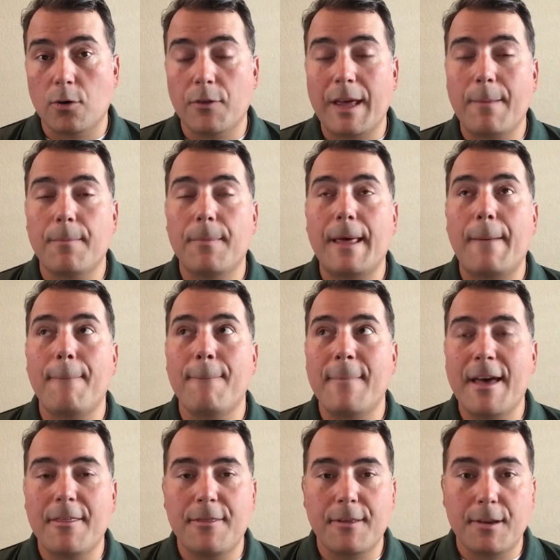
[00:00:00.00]
or that
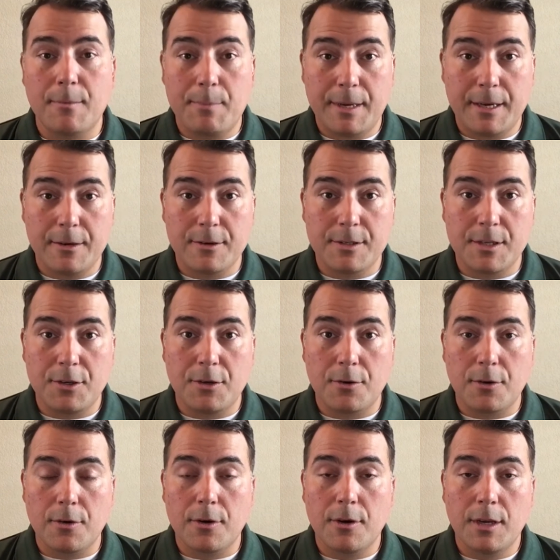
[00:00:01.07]
method appears in
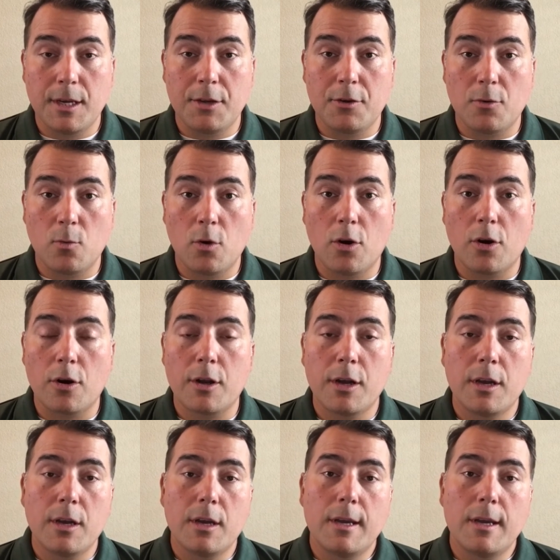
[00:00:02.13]
your work,